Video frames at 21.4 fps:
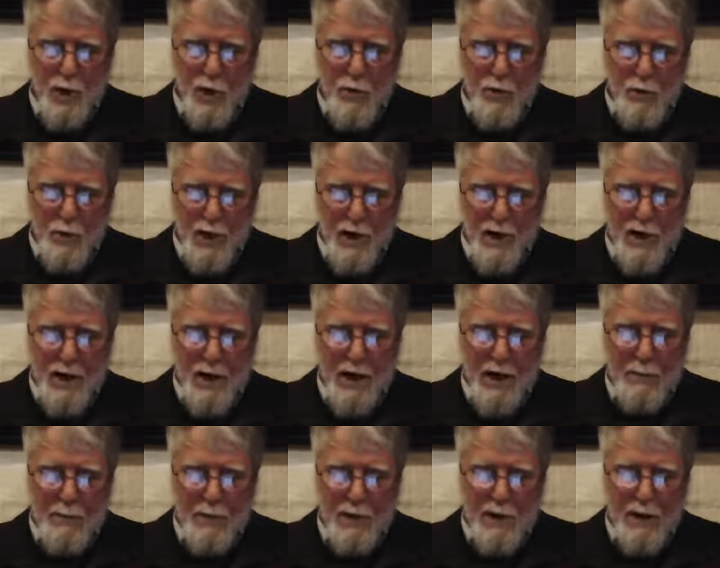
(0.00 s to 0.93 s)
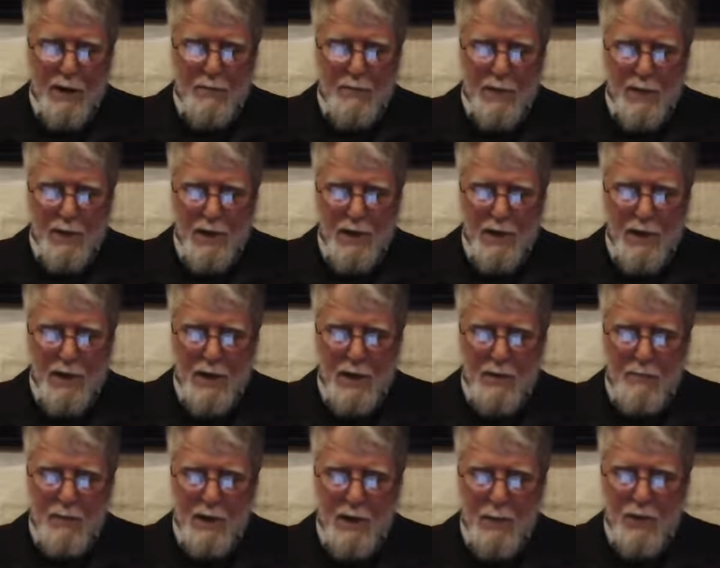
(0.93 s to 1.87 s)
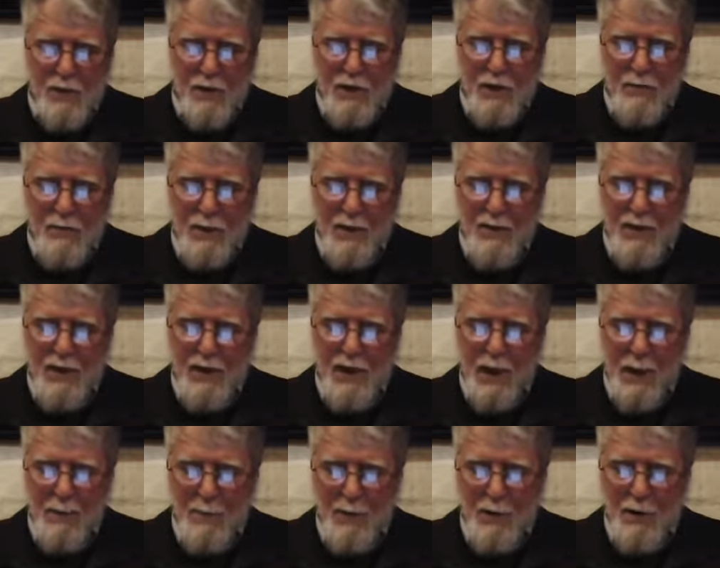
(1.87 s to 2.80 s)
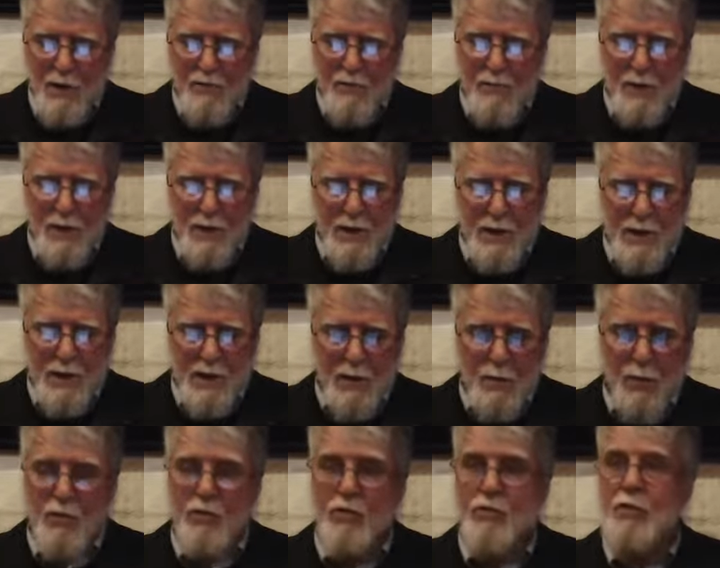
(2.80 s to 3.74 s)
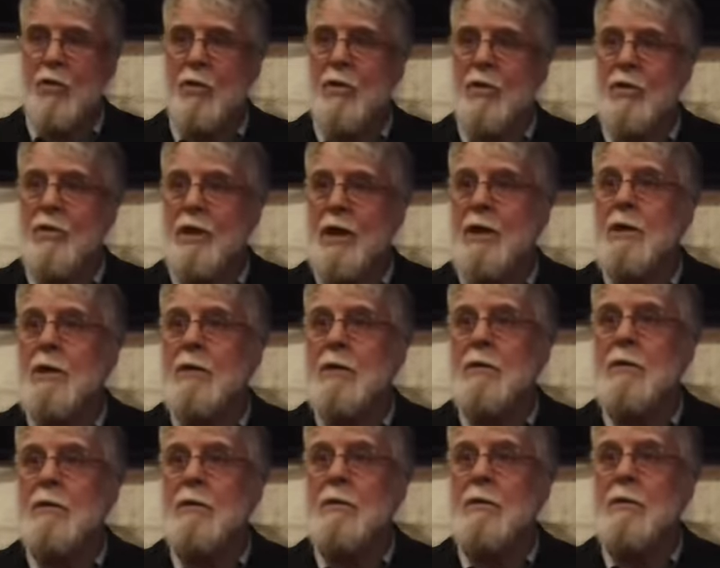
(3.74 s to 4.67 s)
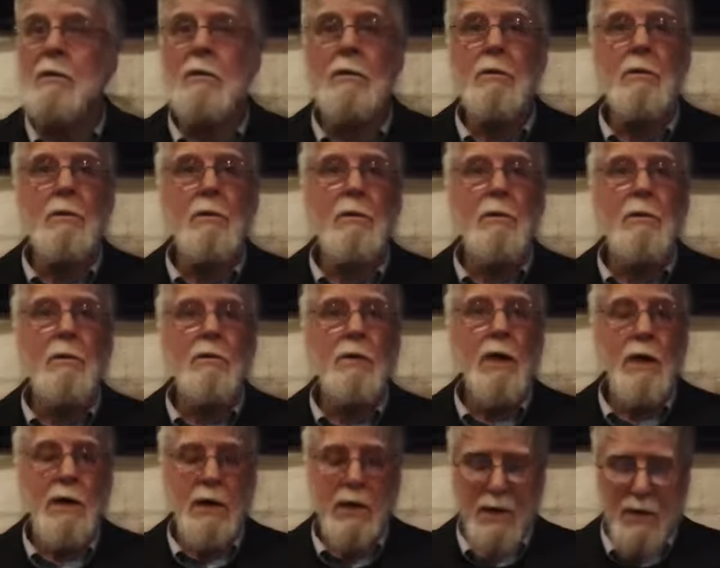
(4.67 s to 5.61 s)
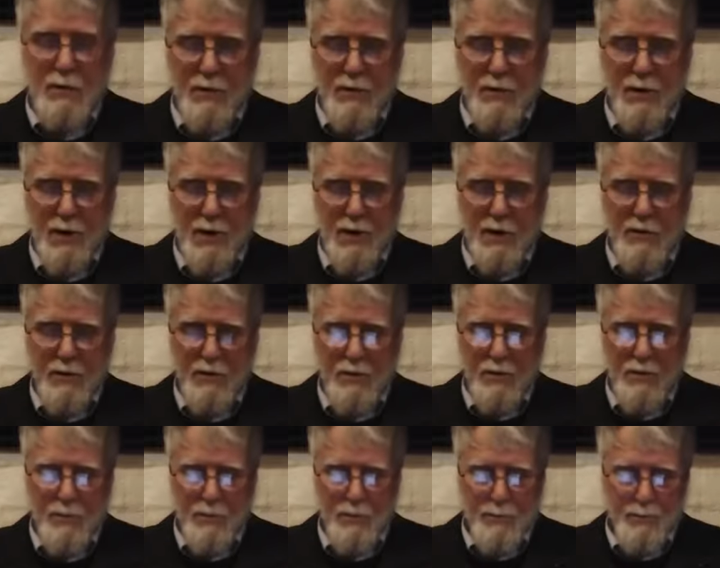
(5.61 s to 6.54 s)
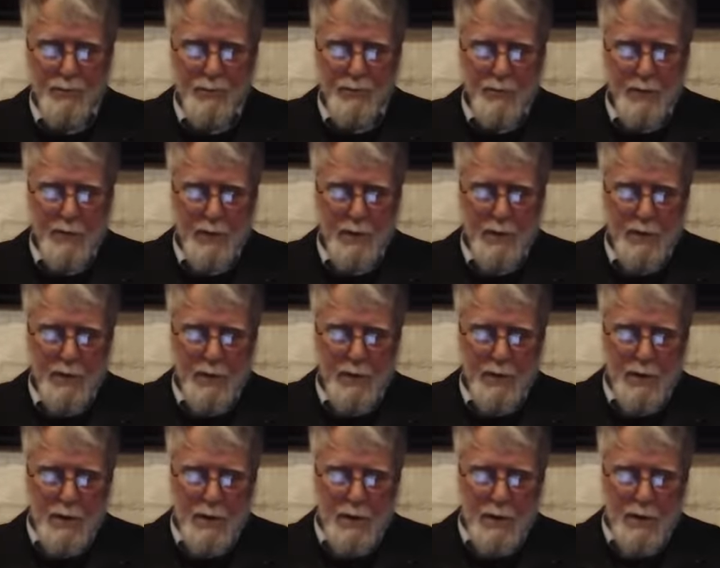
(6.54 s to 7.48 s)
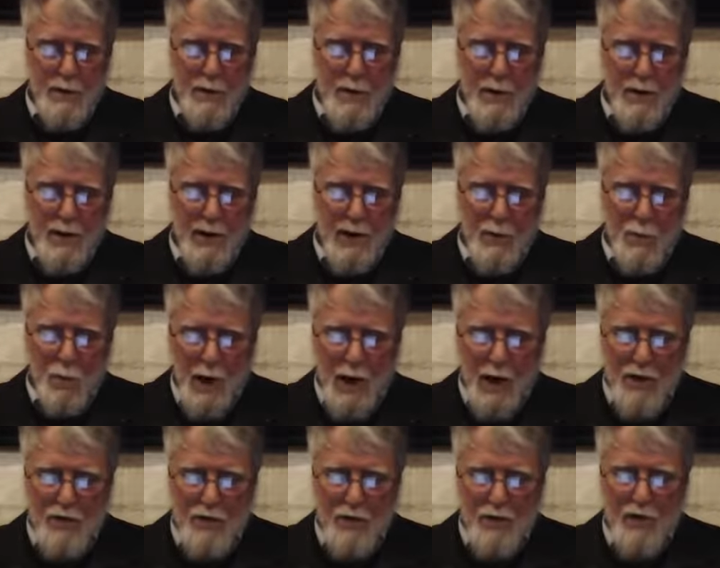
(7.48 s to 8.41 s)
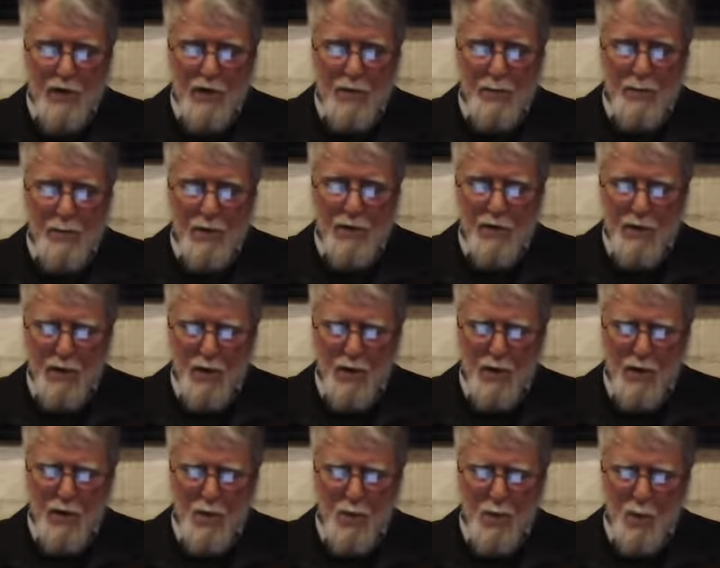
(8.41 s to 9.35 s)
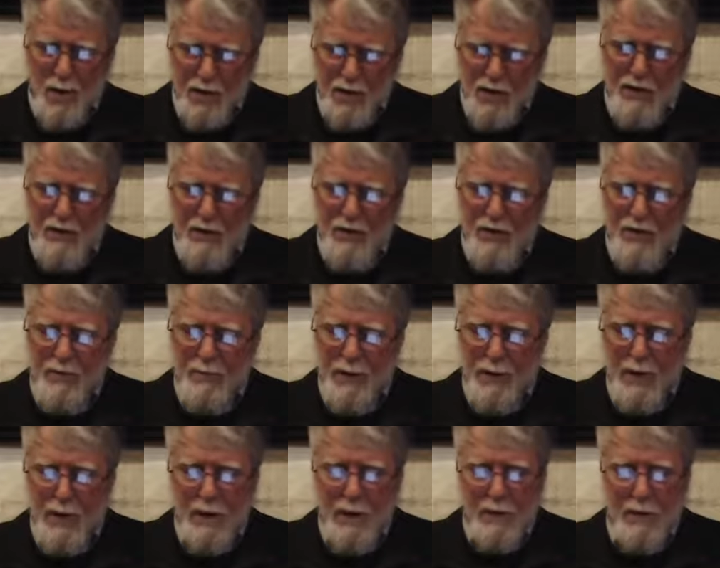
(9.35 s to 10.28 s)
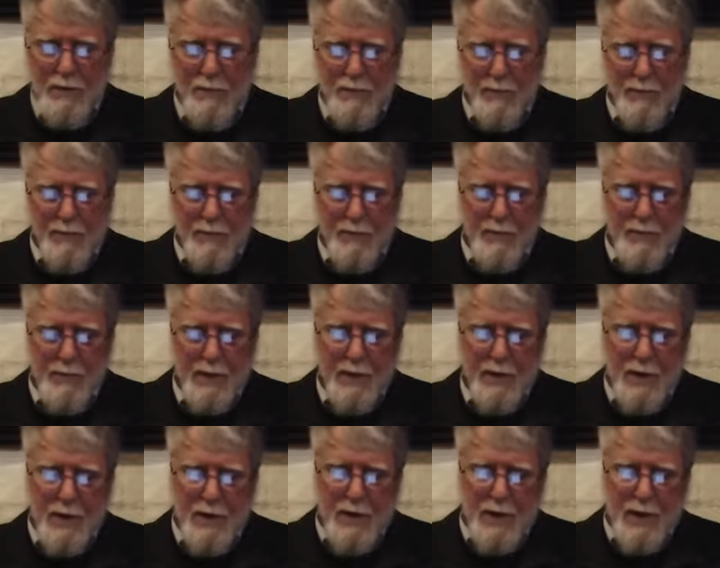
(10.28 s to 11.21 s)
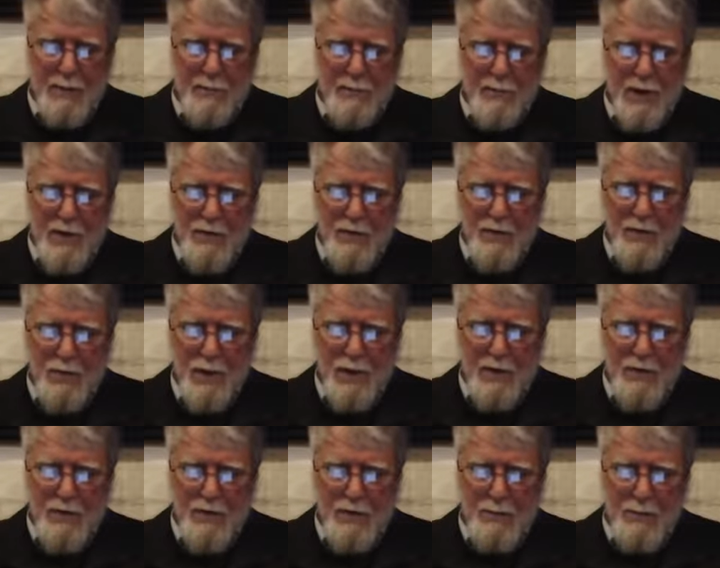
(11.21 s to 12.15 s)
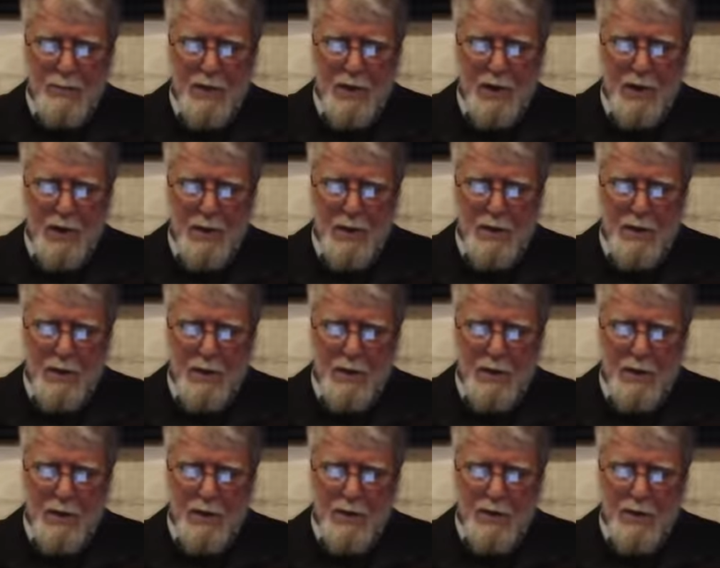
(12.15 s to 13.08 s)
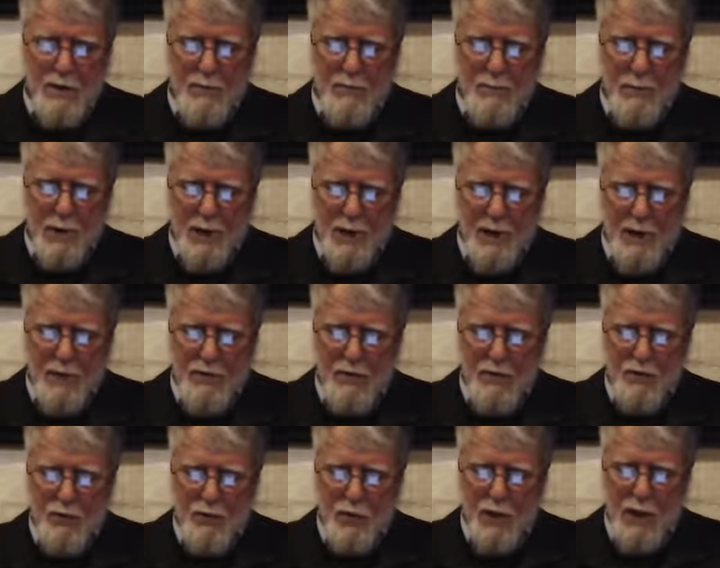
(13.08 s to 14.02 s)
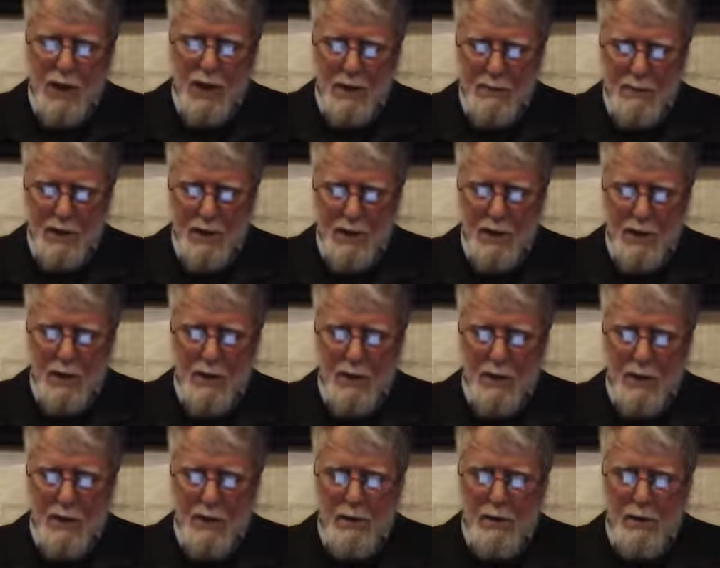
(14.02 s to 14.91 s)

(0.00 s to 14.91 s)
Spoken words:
agreed amal in Medina, by which he meant the amal of Medina was stronger than the hadith in that instance. Again, why should this be so? What does this mean? It means quite simply that Malik saw amal,